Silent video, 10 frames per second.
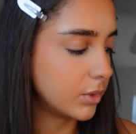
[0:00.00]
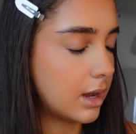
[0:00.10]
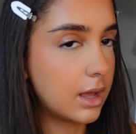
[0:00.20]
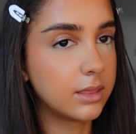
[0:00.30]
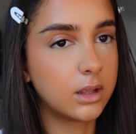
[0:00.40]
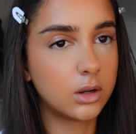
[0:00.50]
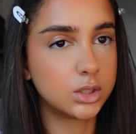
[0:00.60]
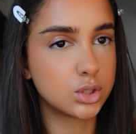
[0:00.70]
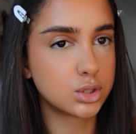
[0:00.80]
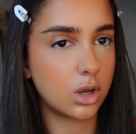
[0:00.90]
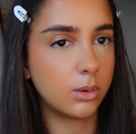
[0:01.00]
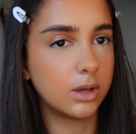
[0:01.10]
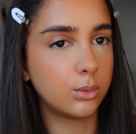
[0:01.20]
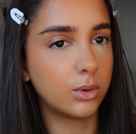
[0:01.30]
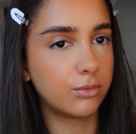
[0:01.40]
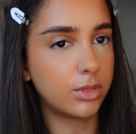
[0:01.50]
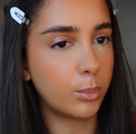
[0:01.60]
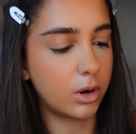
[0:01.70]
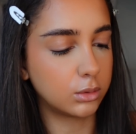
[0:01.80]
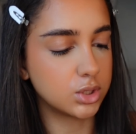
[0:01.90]
And then I just go in with the
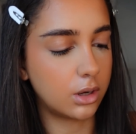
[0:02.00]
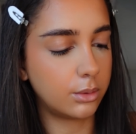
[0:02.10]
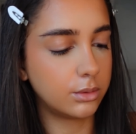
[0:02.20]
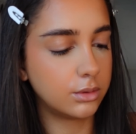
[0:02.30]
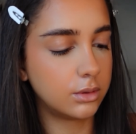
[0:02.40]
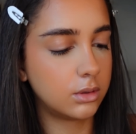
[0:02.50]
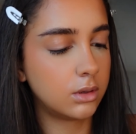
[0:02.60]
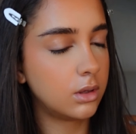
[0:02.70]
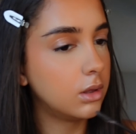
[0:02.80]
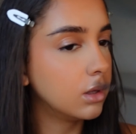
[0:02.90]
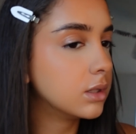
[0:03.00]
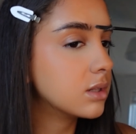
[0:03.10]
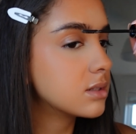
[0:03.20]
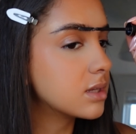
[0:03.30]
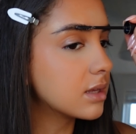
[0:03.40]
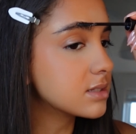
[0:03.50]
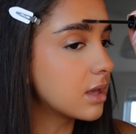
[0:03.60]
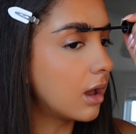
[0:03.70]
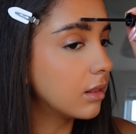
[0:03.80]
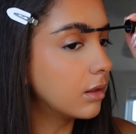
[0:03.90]
brow gel to
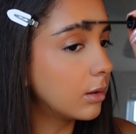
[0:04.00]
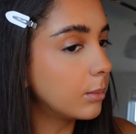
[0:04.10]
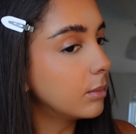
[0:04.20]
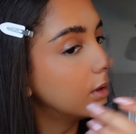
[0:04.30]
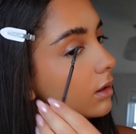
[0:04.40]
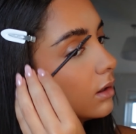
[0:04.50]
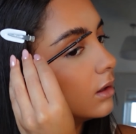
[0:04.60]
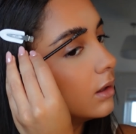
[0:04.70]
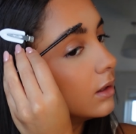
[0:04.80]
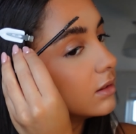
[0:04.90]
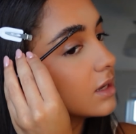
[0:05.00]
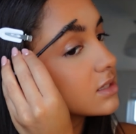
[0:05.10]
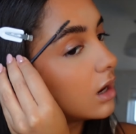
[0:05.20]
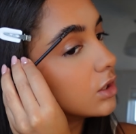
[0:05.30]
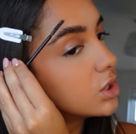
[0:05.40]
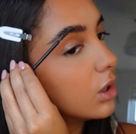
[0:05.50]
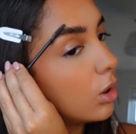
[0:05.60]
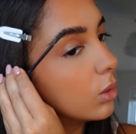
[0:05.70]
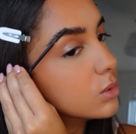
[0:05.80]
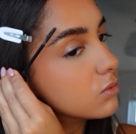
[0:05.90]
set them. This actually
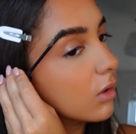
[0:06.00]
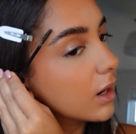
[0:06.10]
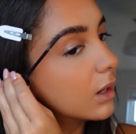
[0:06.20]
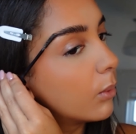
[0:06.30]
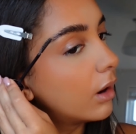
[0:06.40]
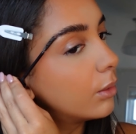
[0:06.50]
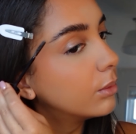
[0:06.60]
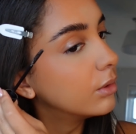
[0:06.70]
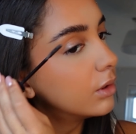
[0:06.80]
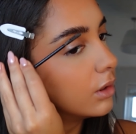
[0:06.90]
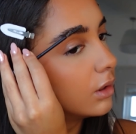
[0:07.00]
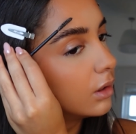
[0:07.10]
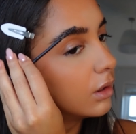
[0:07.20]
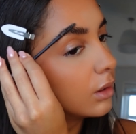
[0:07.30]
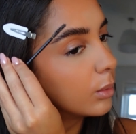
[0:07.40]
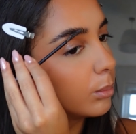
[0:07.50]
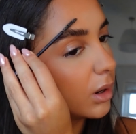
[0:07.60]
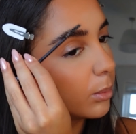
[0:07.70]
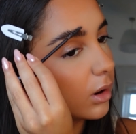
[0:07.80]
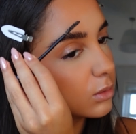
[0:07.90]
holds really well. My
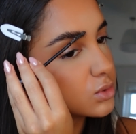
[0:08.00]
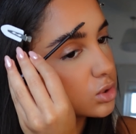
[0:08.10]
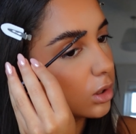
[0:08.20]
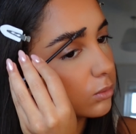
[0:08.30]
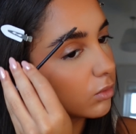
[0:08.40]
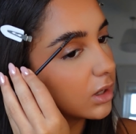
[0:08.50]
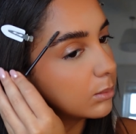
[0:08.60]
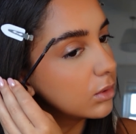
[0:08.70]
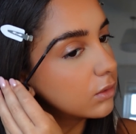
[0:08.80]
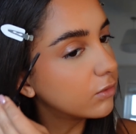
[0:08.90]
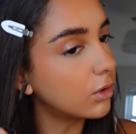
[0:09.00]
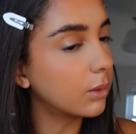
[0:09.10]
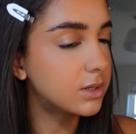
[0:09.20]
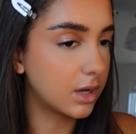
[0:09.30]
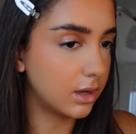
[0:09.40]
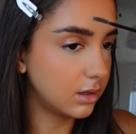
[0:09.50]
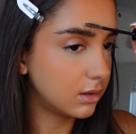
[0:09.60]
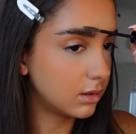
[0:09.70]
brows don't really move throughout the day.